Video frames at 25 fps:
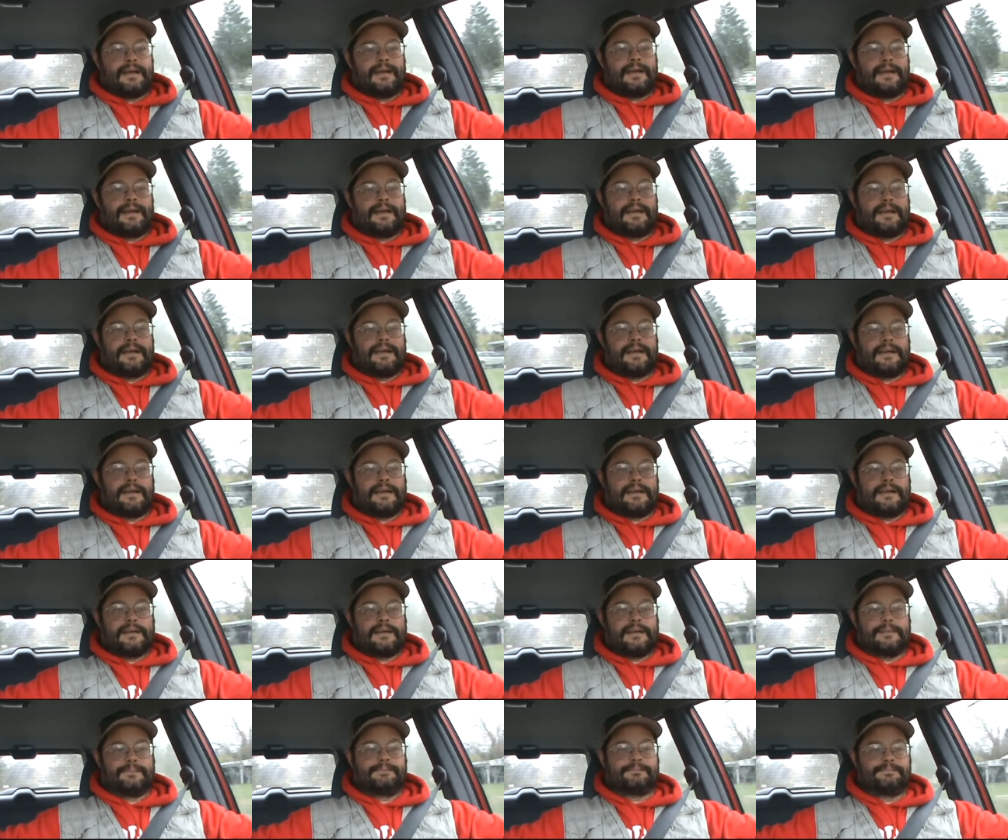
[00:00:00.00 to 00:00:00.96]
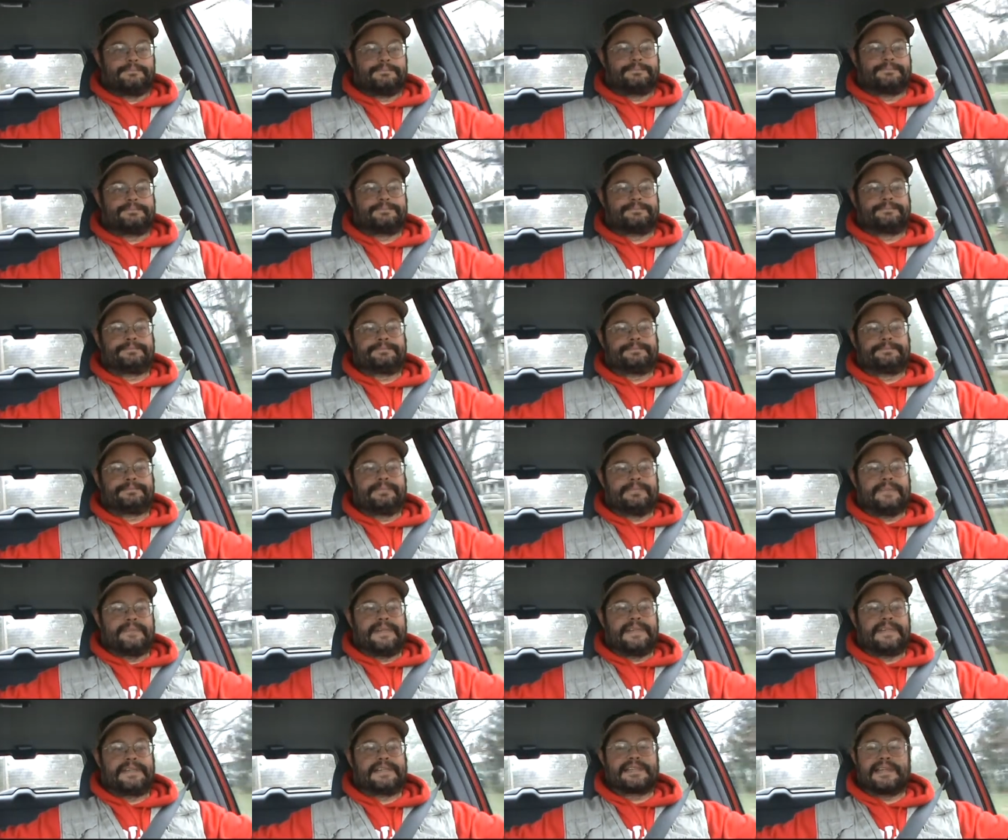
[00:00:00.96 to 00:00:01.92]
um,
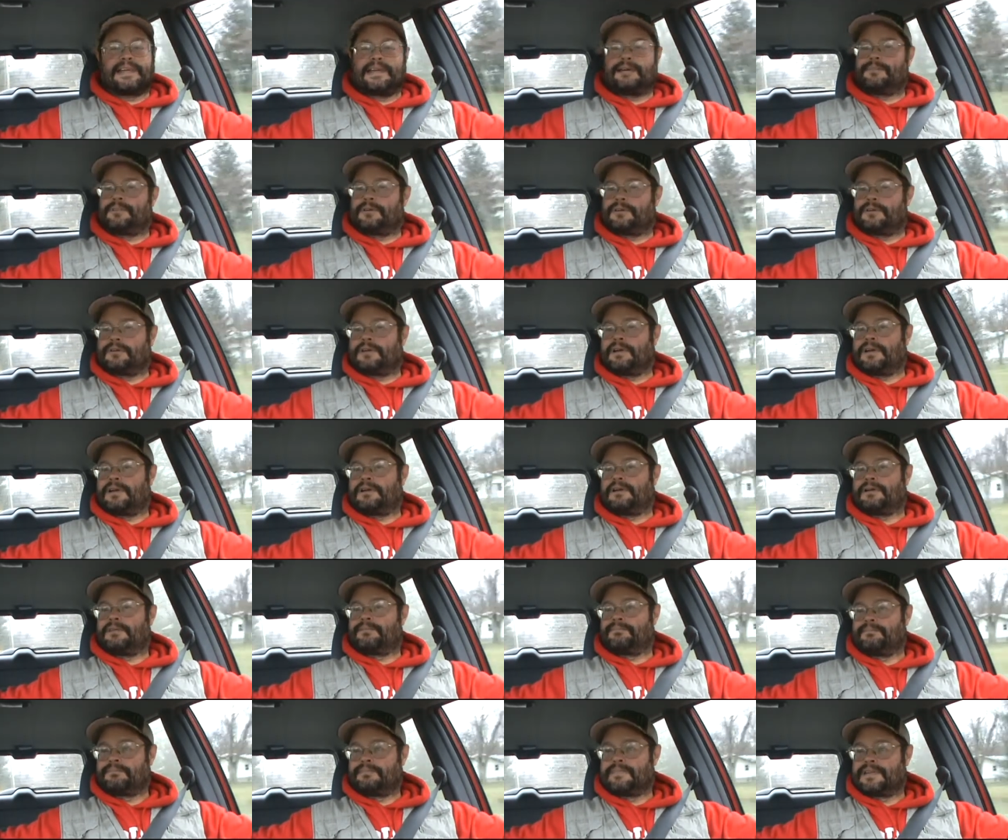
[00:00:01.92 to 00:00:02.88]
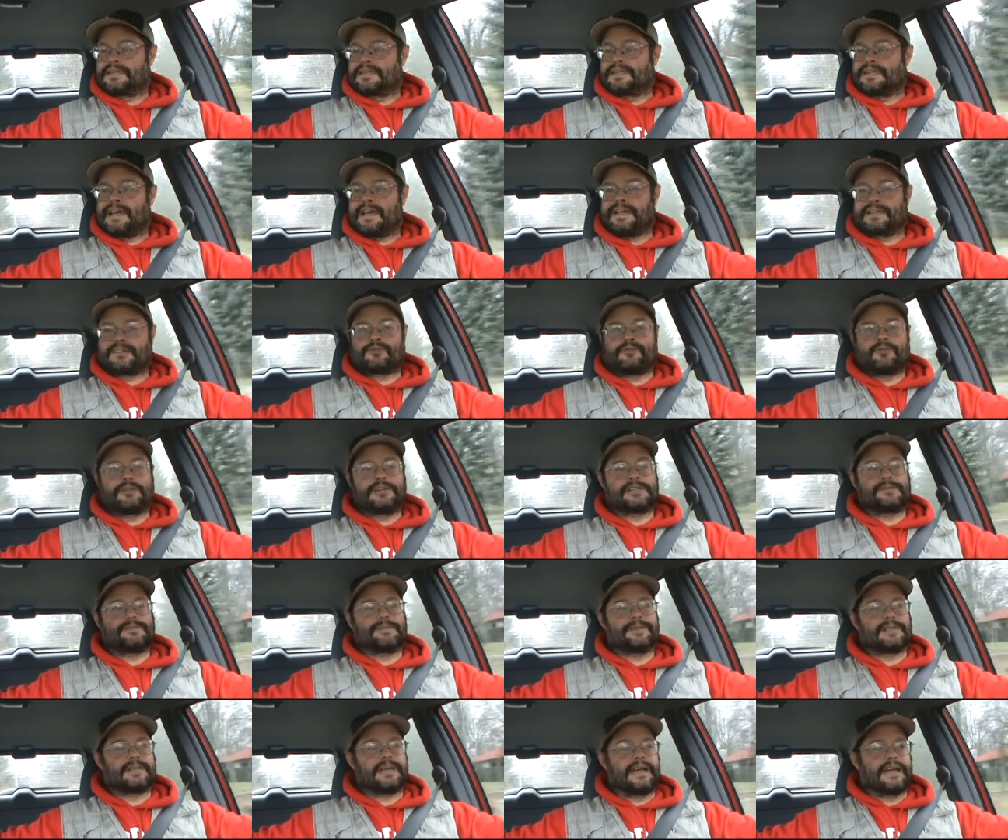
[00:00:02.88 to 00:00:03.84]
December, uh, this last
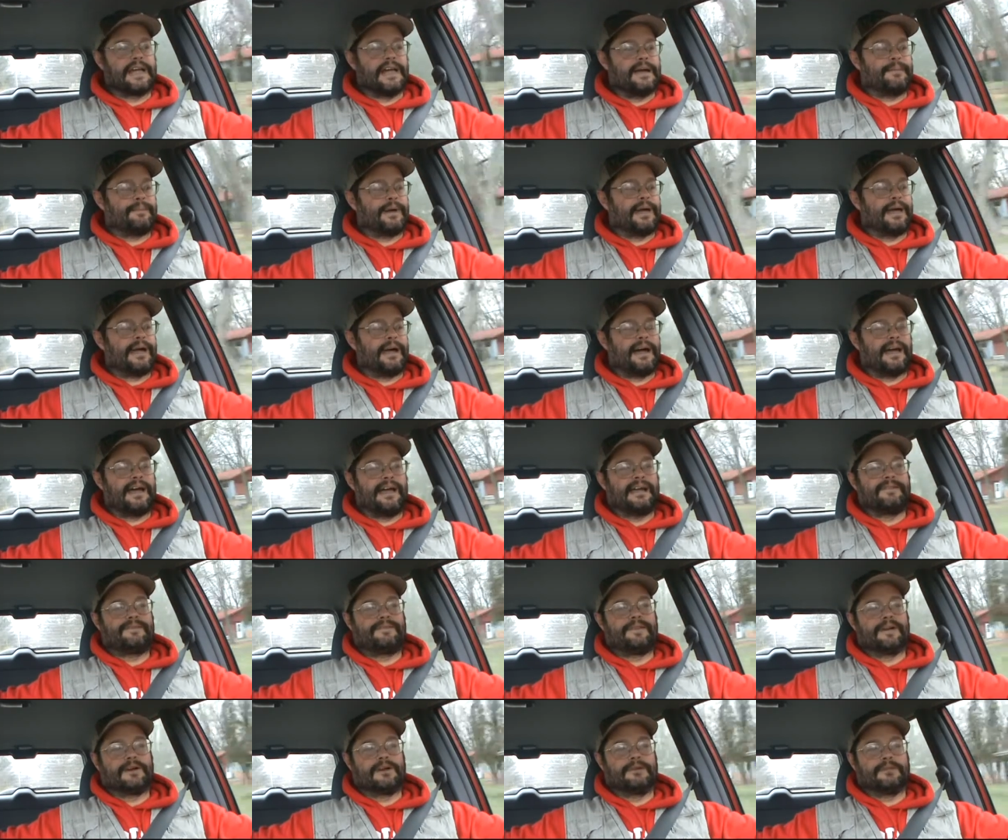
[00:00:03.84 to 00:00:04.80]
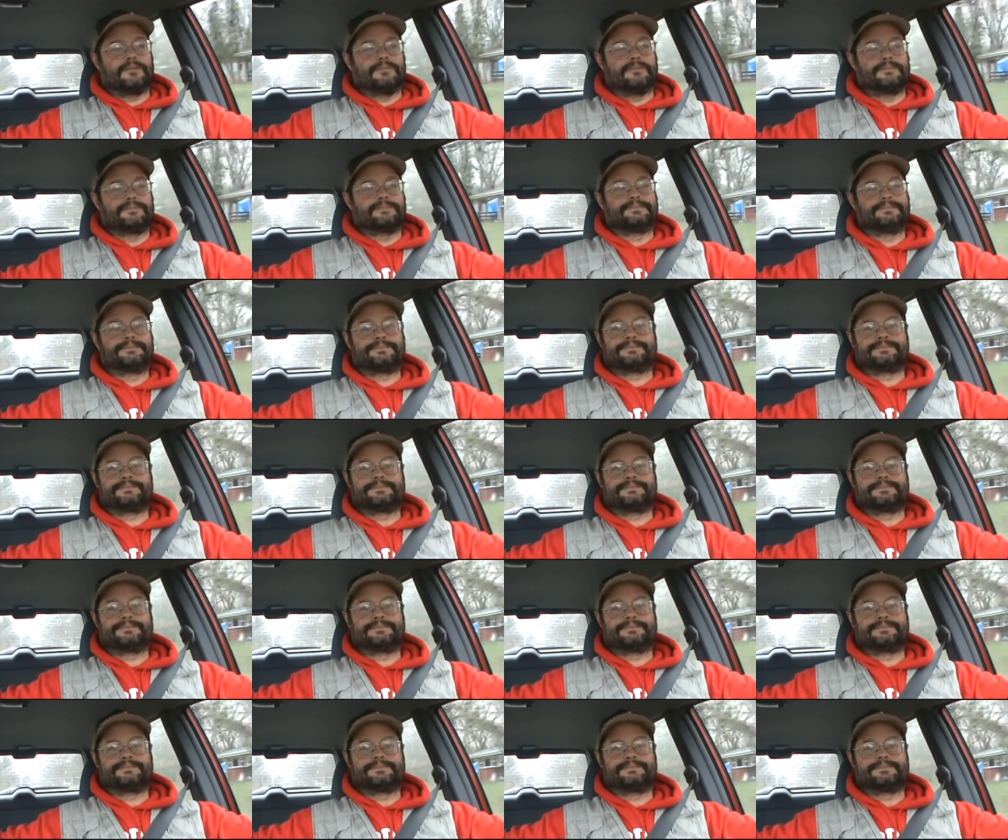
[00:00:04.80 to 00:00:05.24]
Christmas, I got my iPhone.